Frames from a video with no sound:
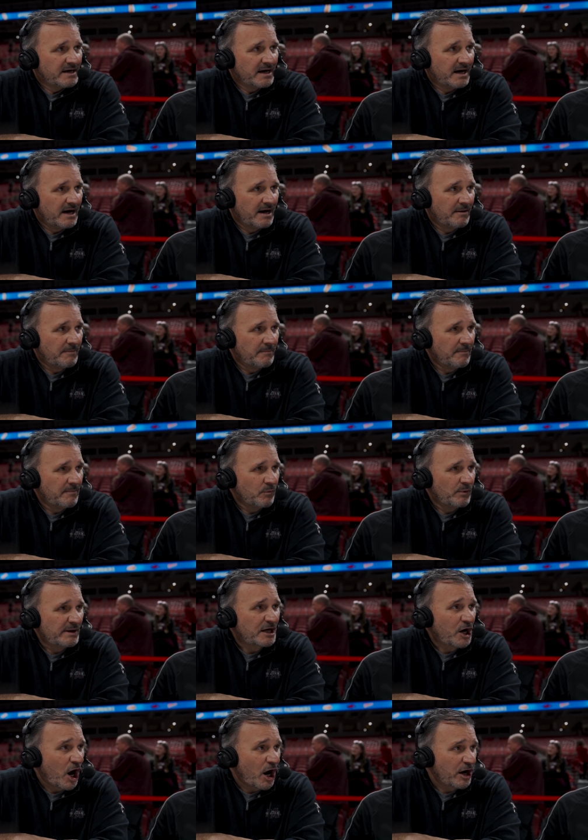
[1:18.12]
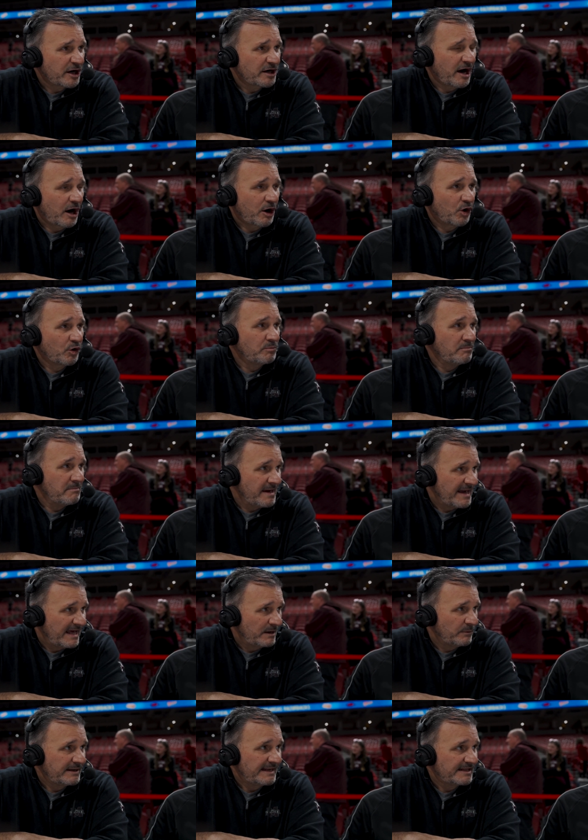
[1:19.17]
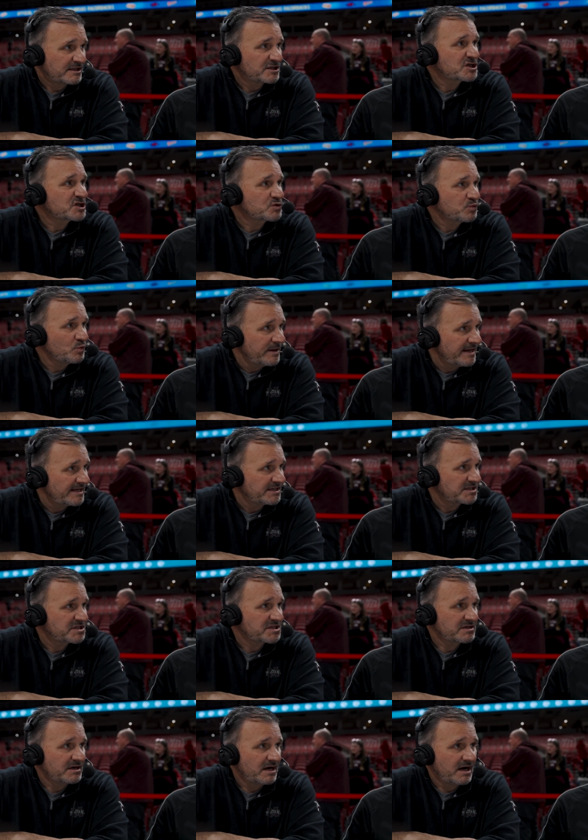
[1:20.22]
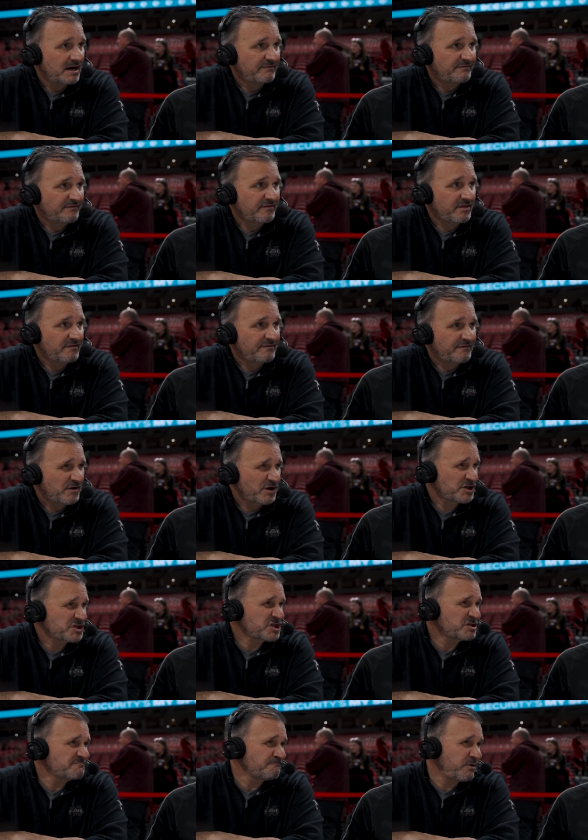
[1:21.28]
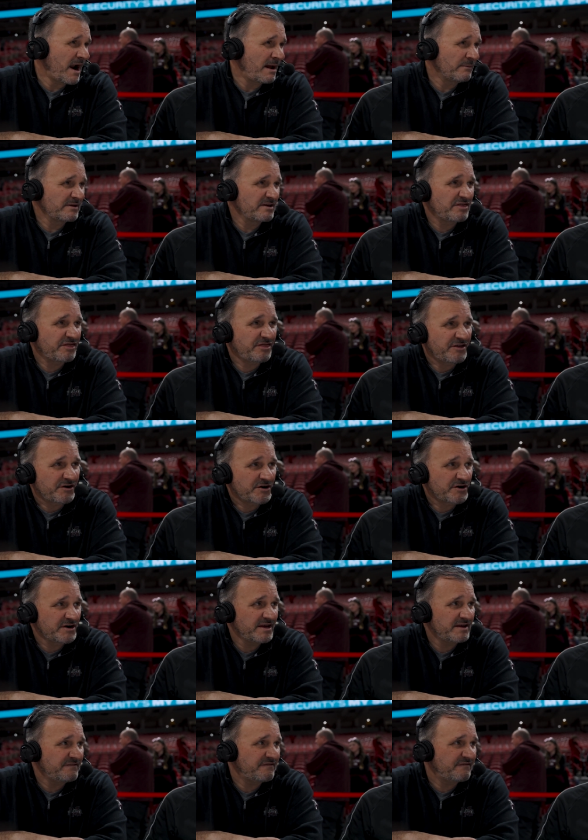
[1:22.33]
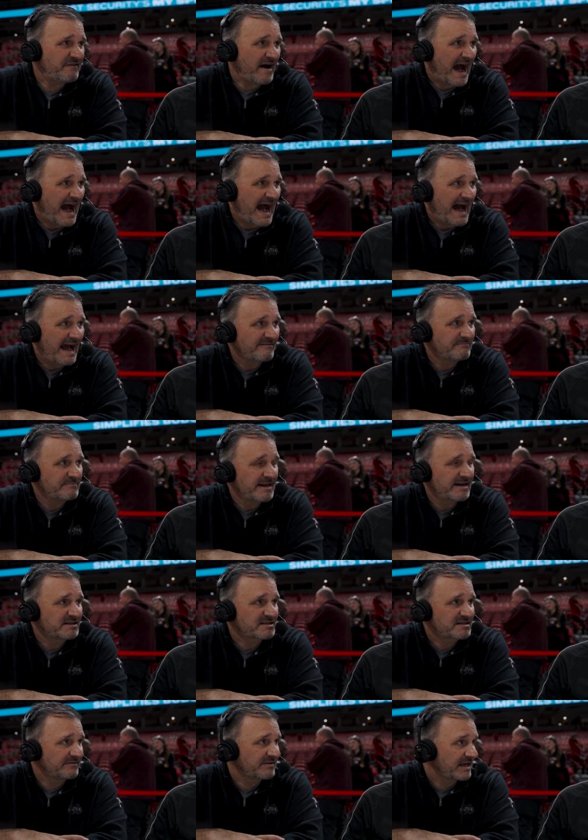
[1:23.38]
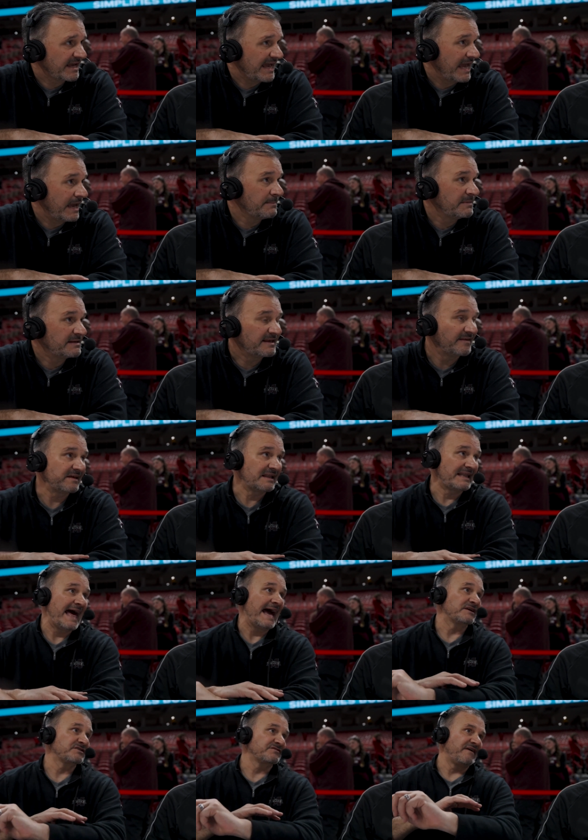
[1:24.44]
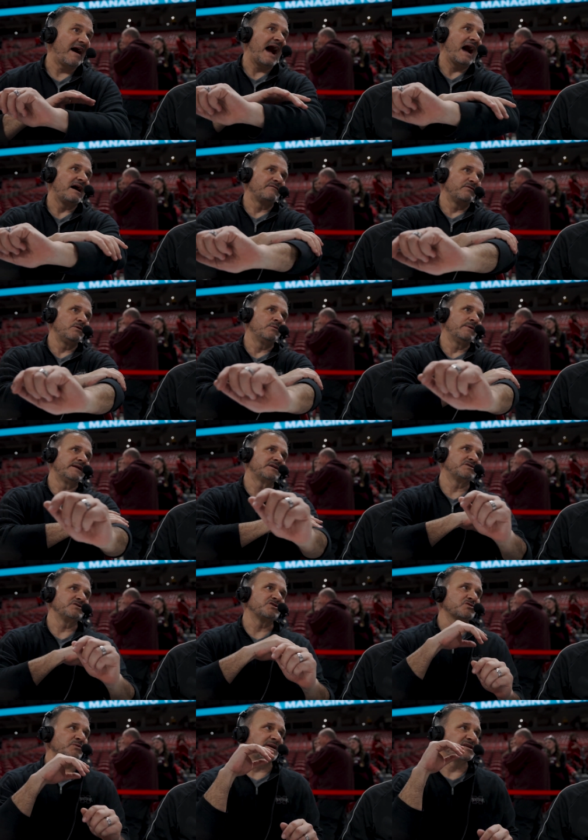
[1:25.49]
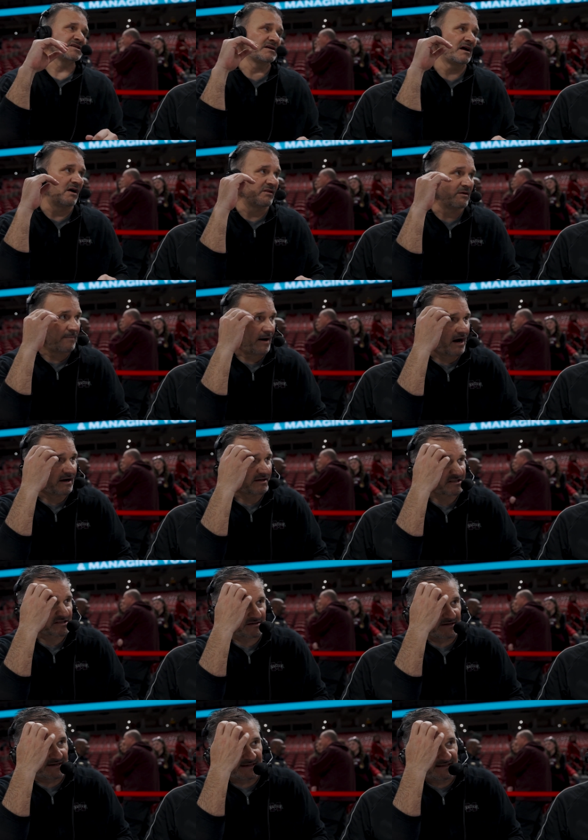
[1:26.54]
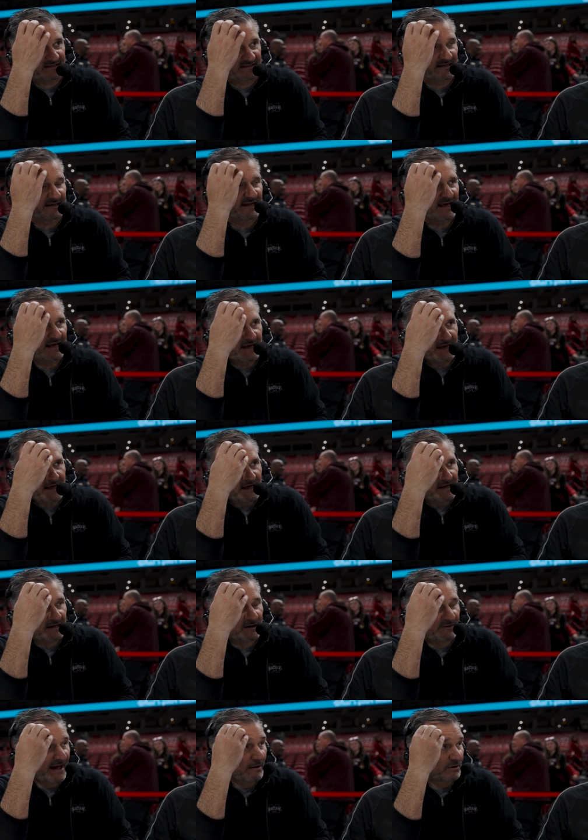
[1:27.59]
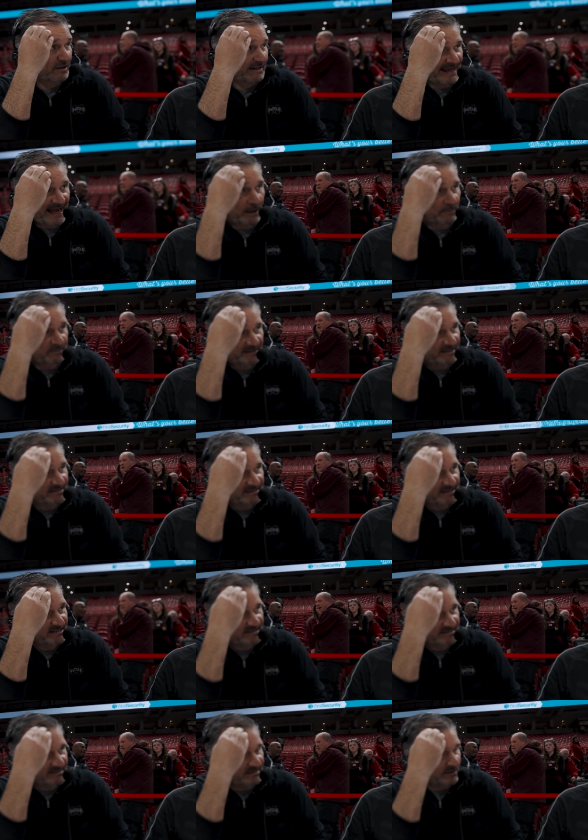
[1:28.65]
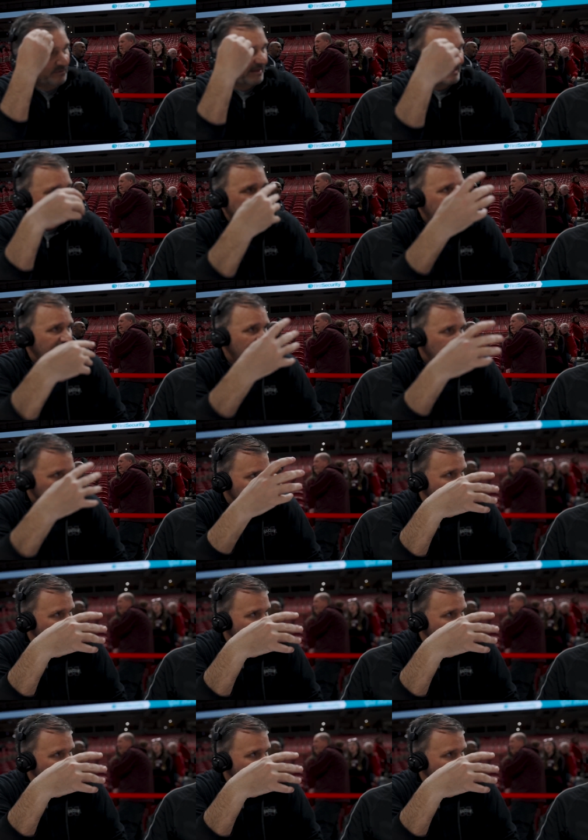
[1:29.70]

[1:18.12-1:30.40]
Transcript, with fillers: um, we guarded our own men. We didn't switch uh, for the first probably 35 minutes of the game. And then the last five, we went to switching all the ball screens. And, you know, that really helped us because, you know, they get in a